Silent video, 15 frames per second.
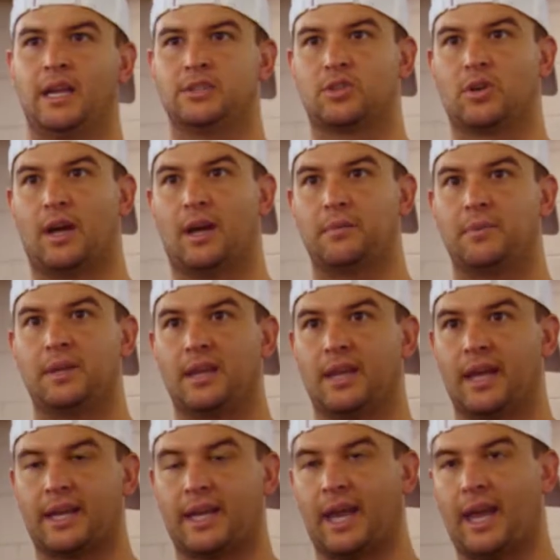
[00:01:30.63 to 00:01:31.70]
And so I'd be
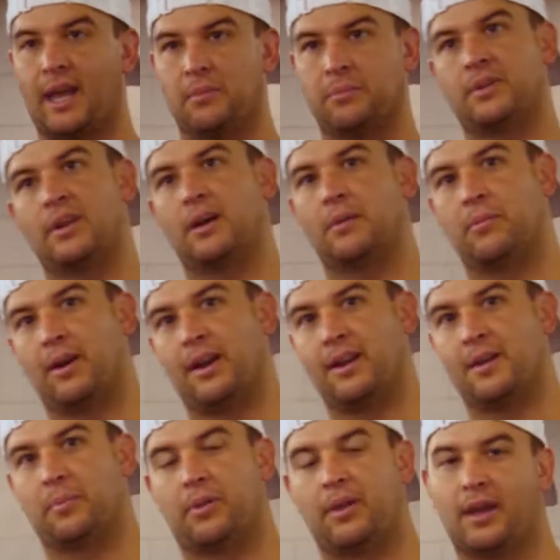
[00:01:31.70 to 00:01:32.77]
like amped up, ready
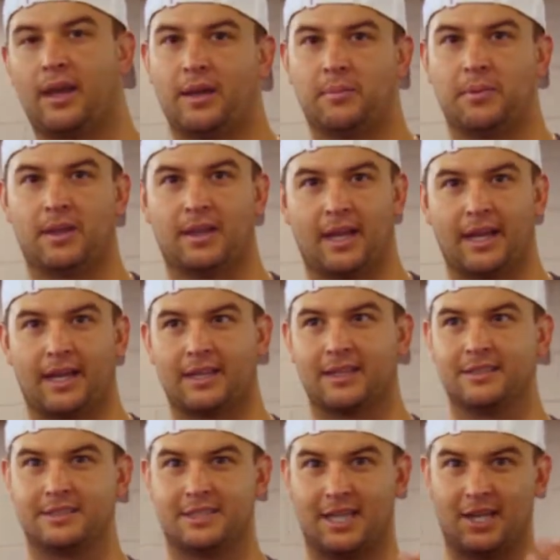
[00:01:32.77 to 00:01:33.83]
to play, but like
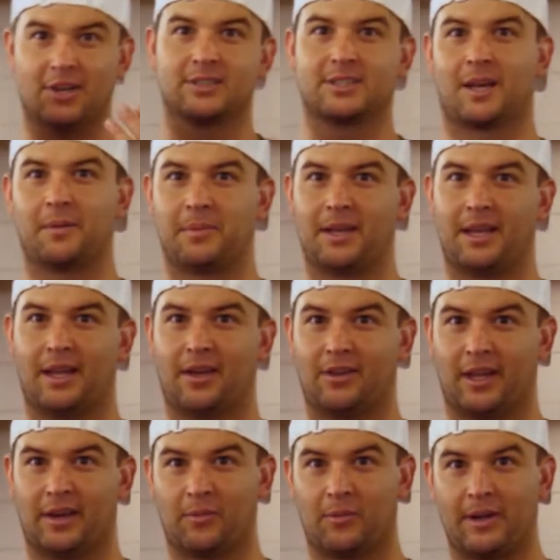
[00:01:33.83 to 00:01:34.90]
tears coming down,
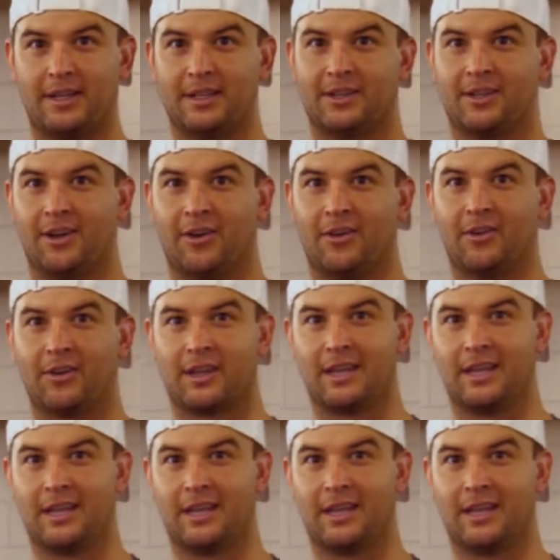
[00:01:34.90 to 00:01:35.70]
like reading the note.